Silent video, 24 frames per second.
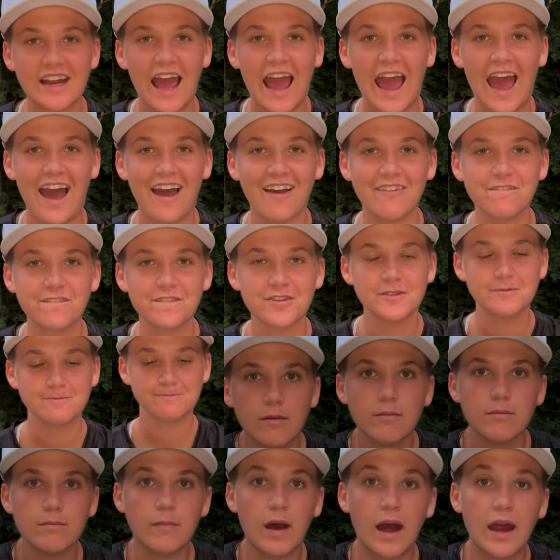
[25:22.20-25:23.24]
half.
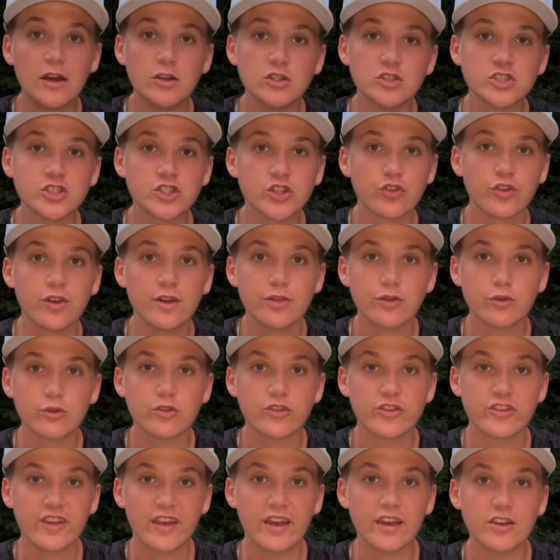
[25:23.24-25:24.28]
Miles three through
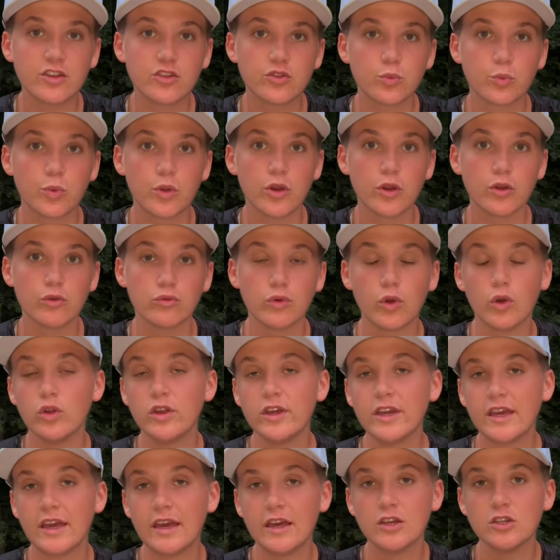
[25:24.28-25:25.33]
six were
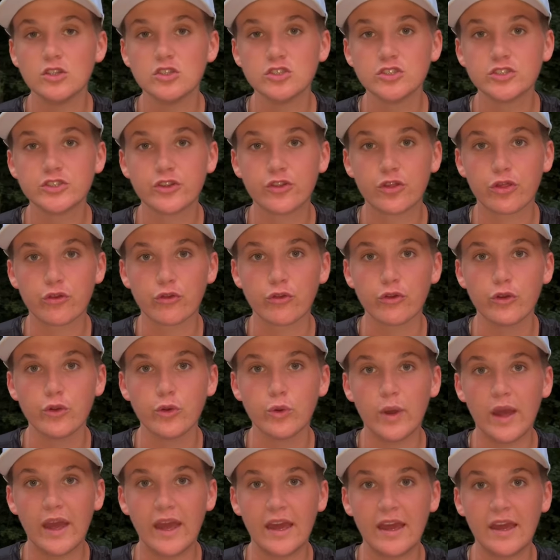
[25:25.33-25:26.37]
rolling hills
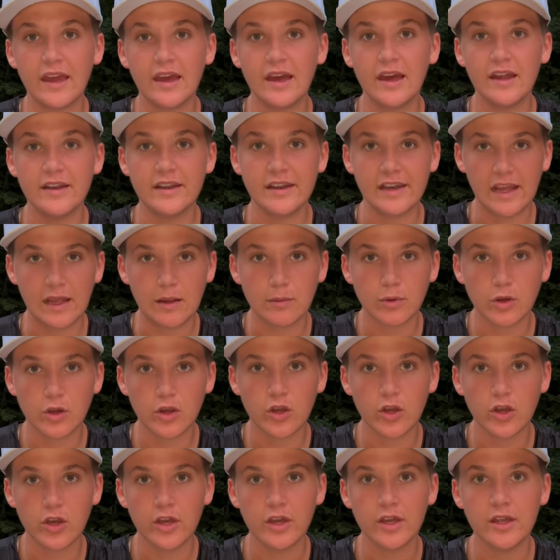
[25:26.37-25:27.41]
through a
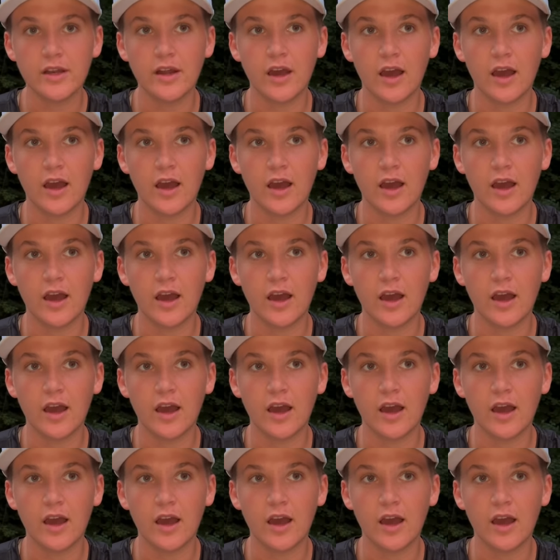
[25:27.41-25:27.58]
neighborhood.